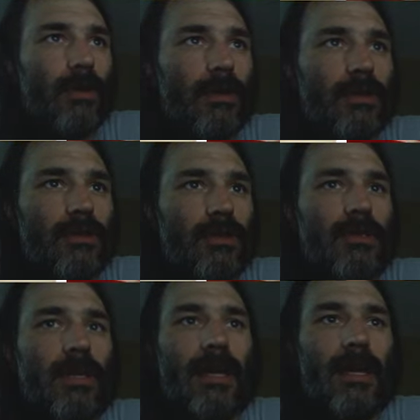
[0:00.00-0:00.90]
this
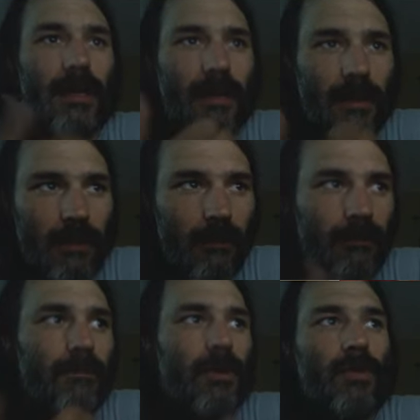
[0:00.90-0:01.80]
just
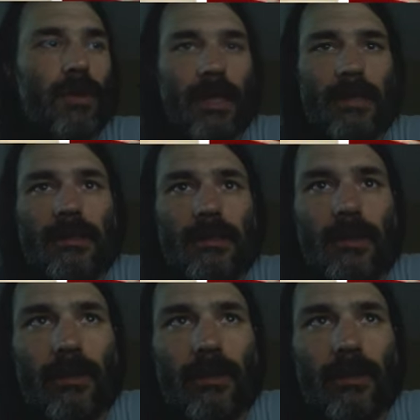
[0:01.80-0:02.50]
creates you know